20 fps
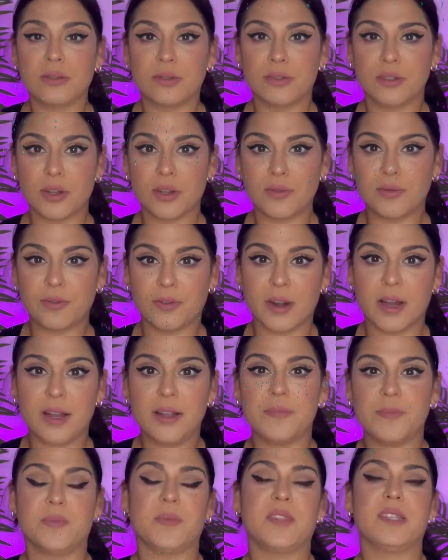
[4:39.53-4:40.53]
Don't
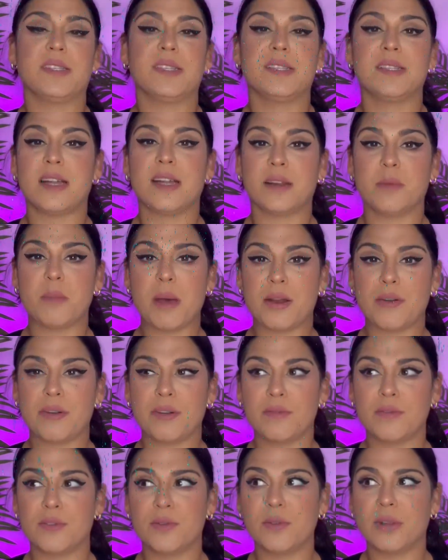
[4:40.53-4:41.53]
fret. This is not a
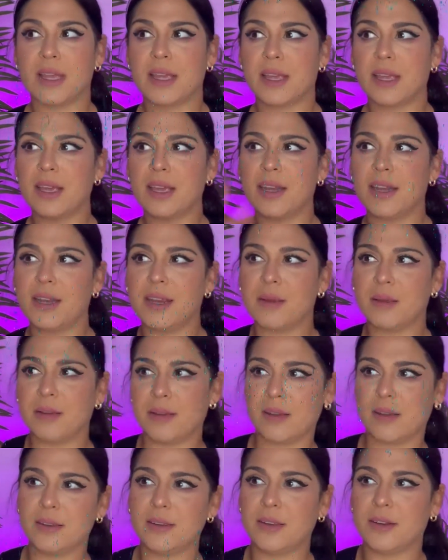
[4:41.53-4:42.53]
matter of you like
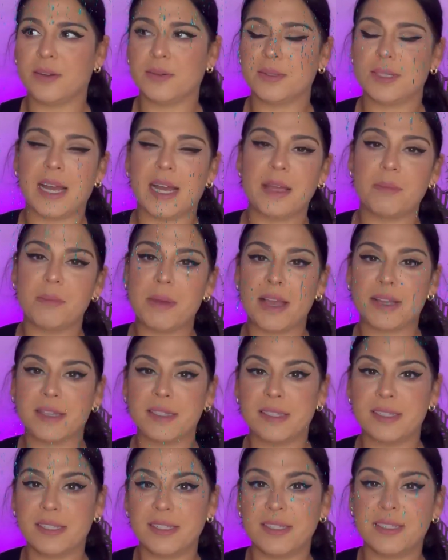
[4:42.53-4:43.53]
hitting, you know, Time
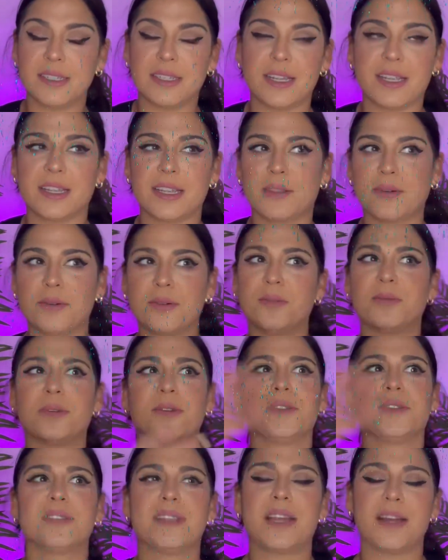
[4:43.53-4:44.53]
magazine and like the whole
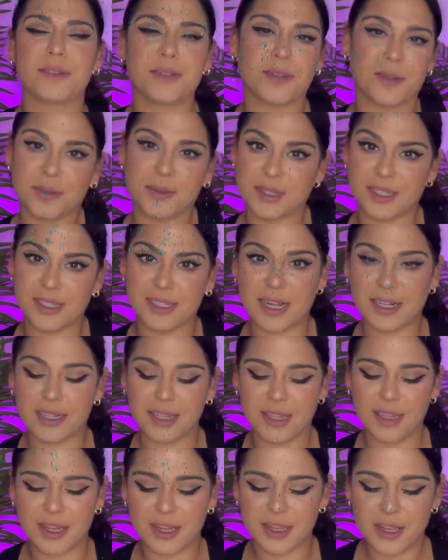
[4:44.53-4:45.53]
world now knows
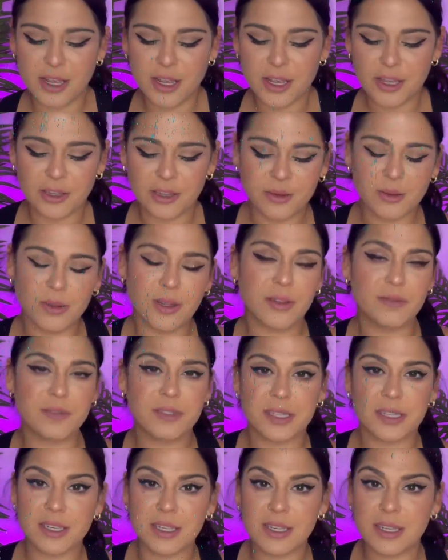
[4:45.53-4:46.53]
exactly that you love
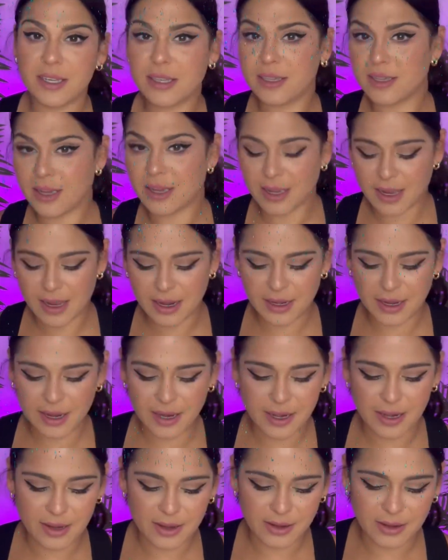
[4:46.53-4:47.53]
to eat at
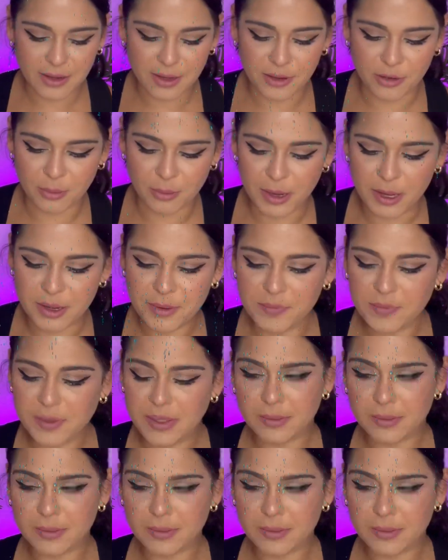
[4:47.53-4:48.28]
night in your bed.